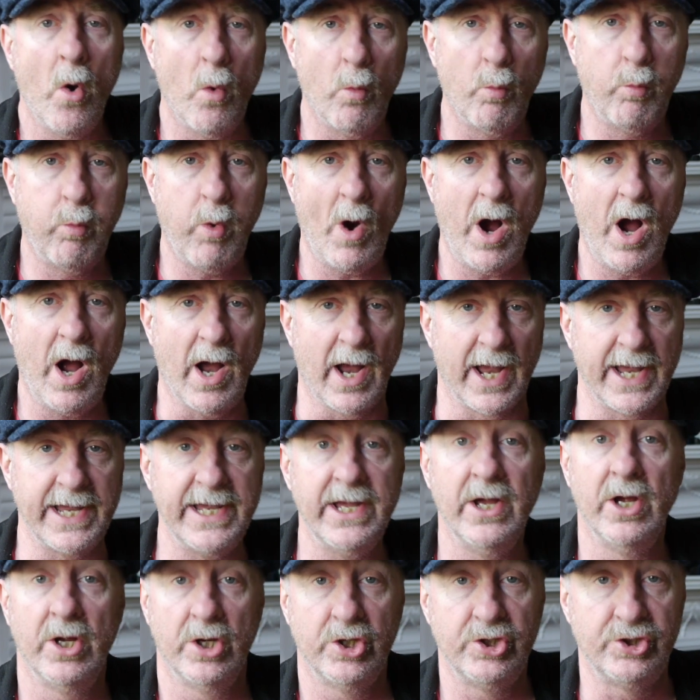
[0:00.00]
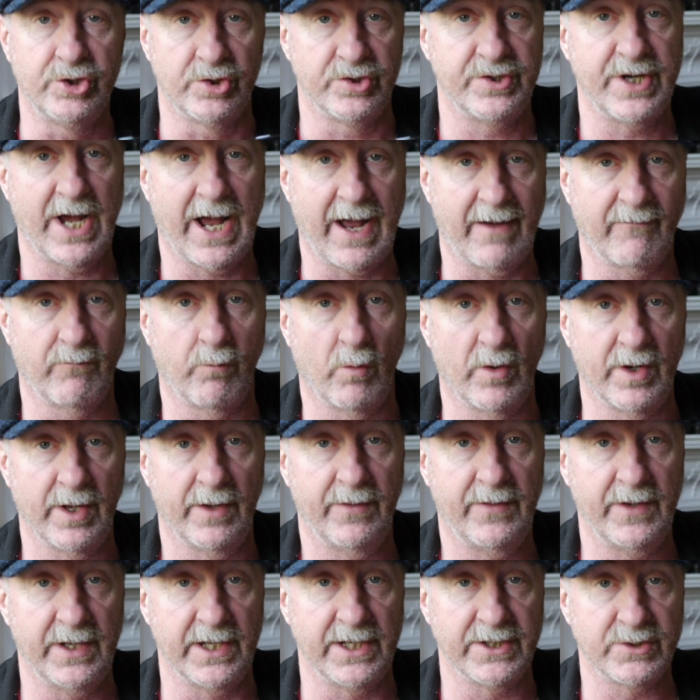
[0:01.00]
Why should you have one
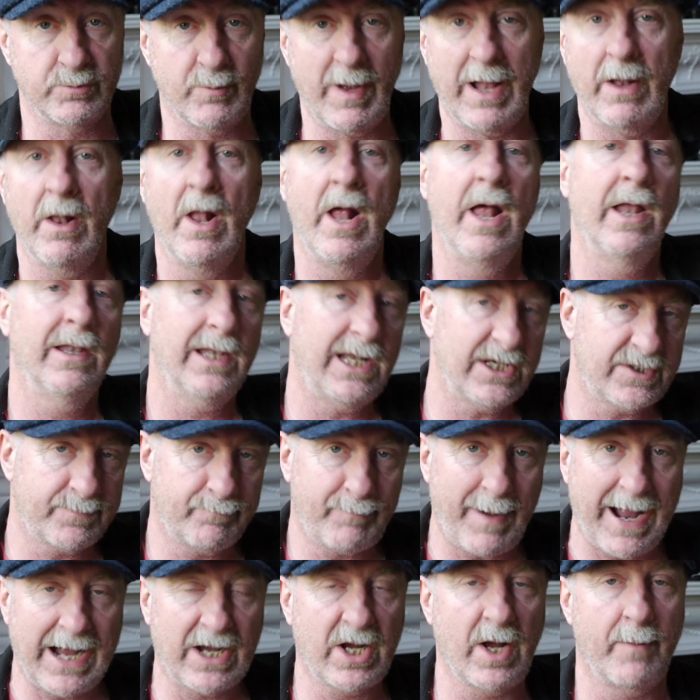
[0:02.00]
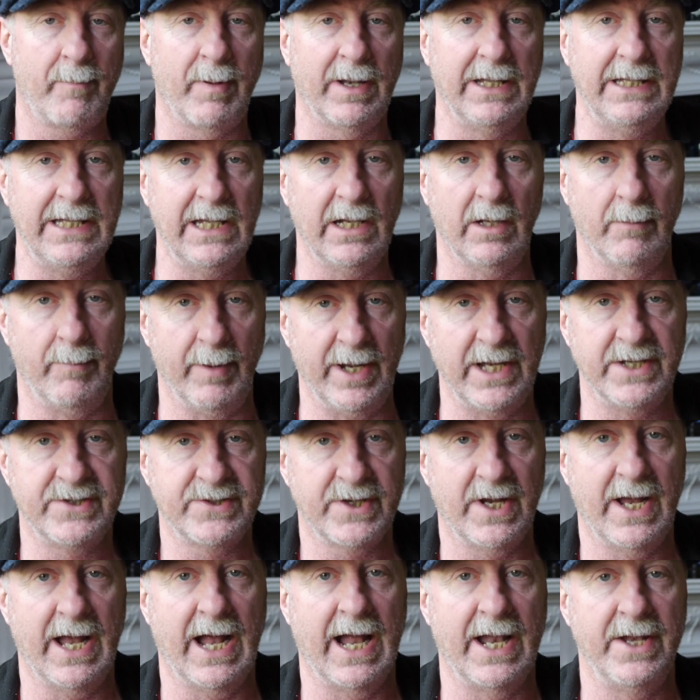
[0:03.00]
of these? Well, let's back up a little
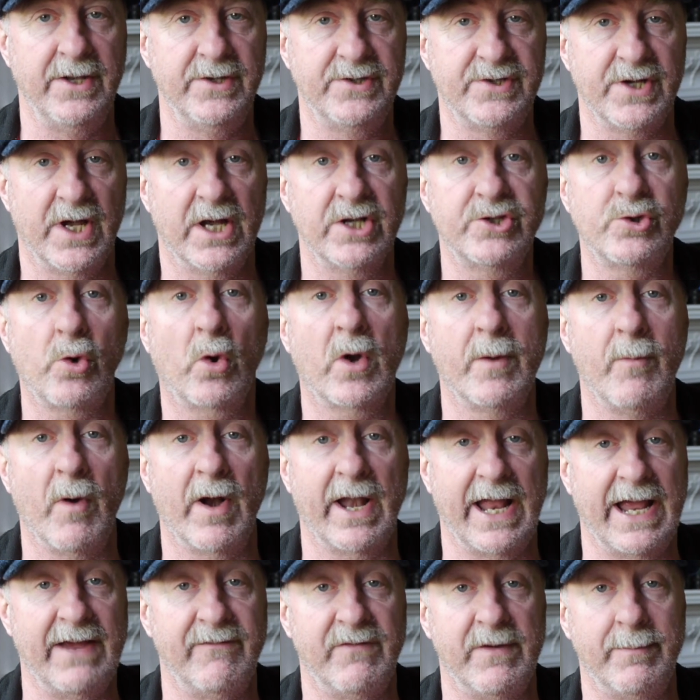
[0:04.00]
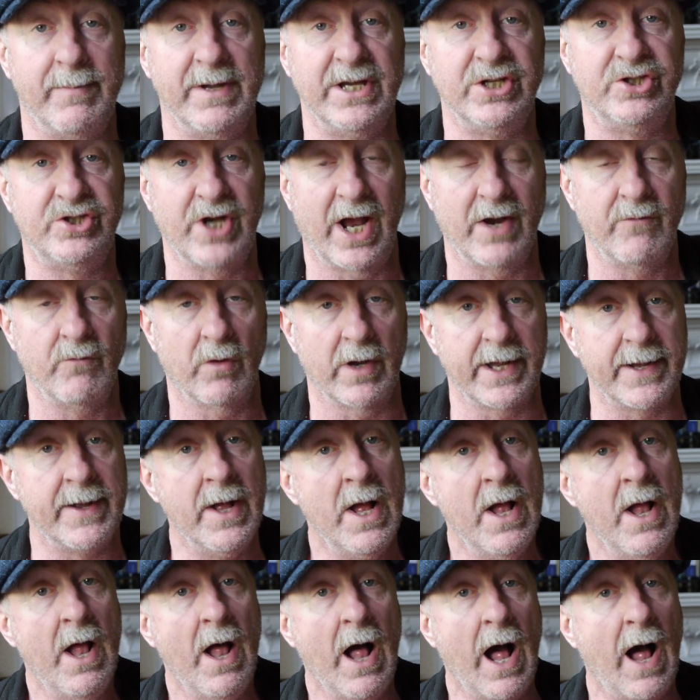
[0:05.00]
bit and talk about AVB generally.
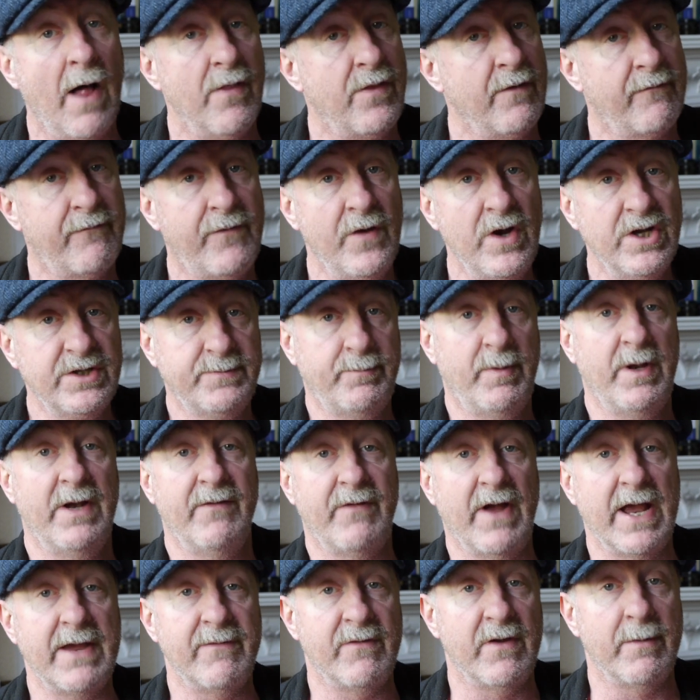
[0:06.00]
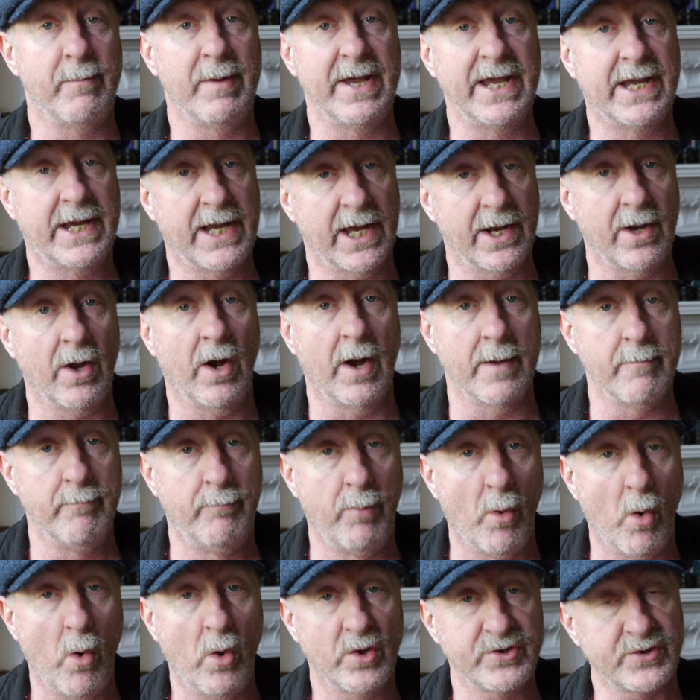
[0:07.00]
The first bit of AVB kit I
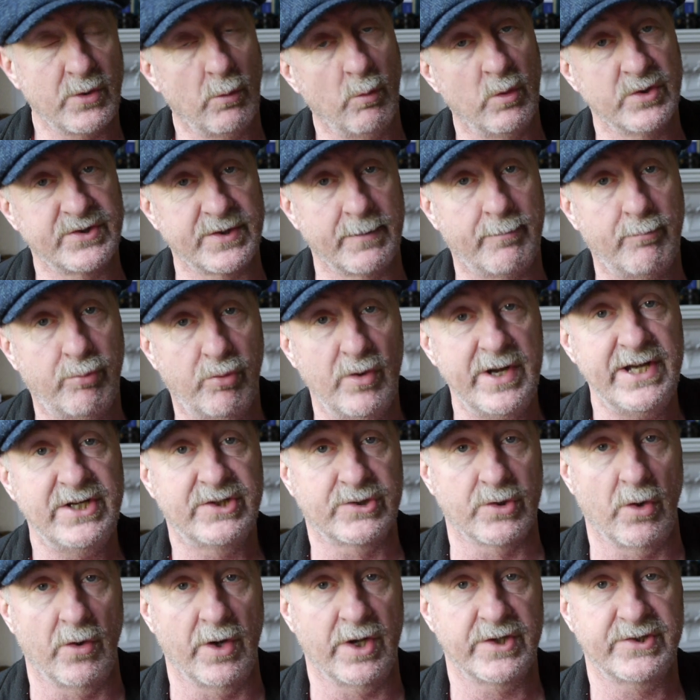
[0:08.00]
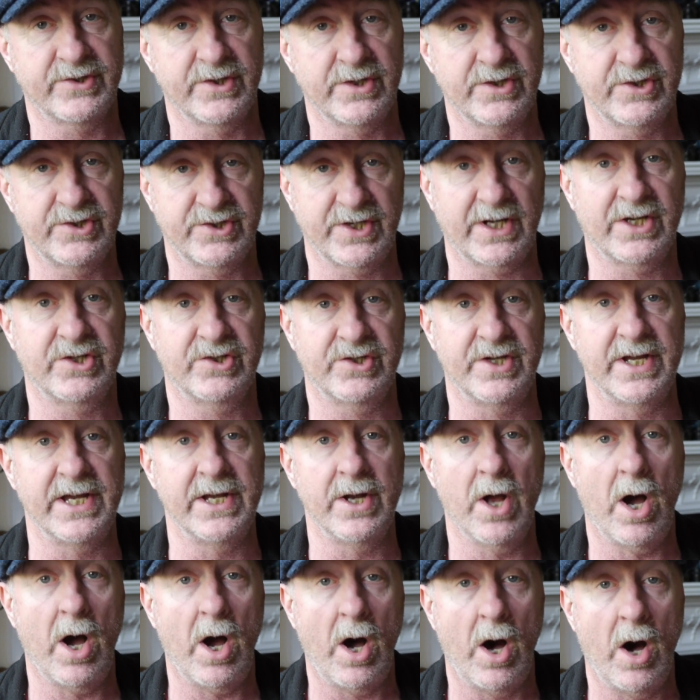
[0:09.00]
bought was a Presonus
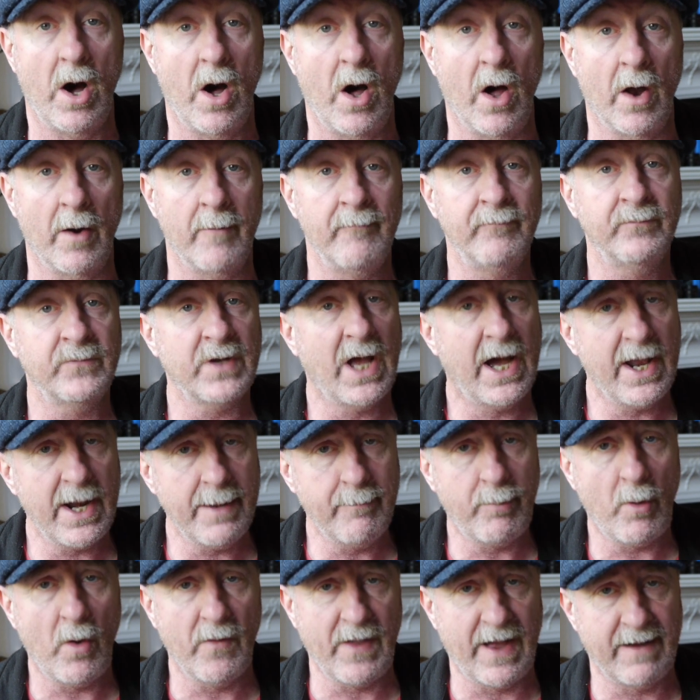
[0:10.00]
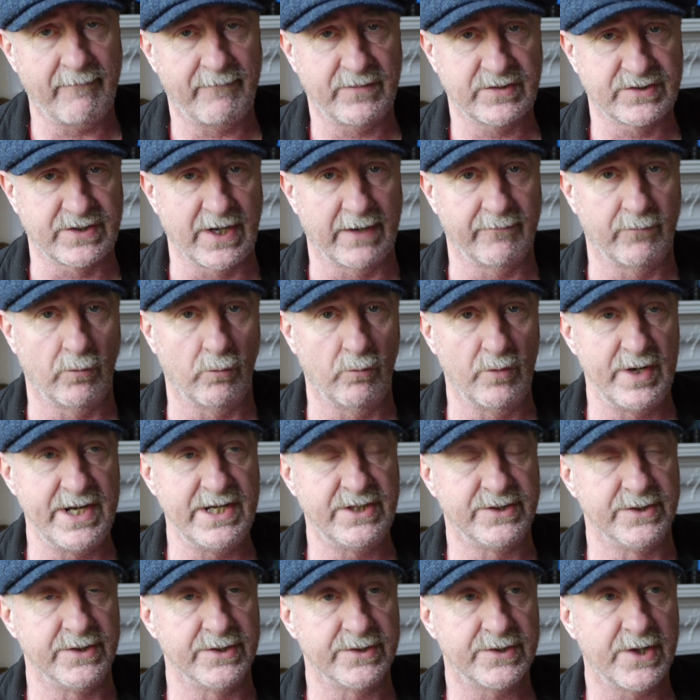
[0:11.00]
16R, and I bought that for several
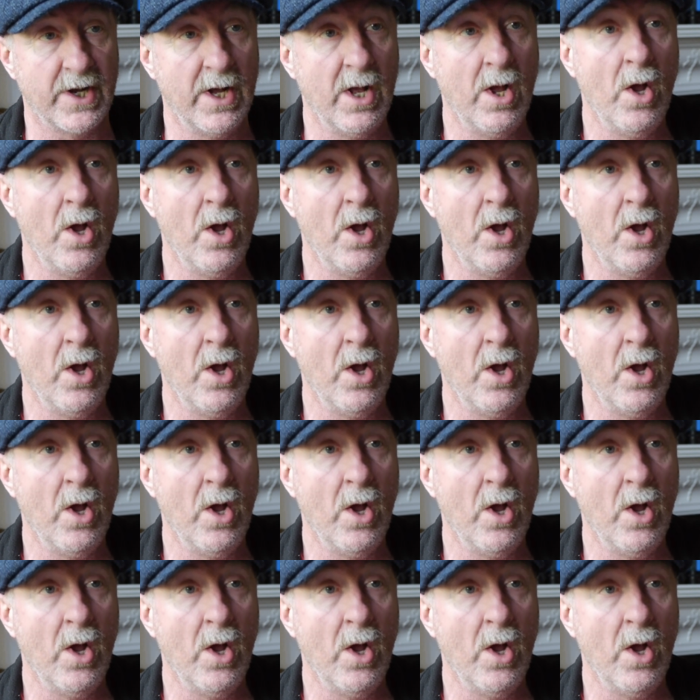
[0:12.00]
reasons.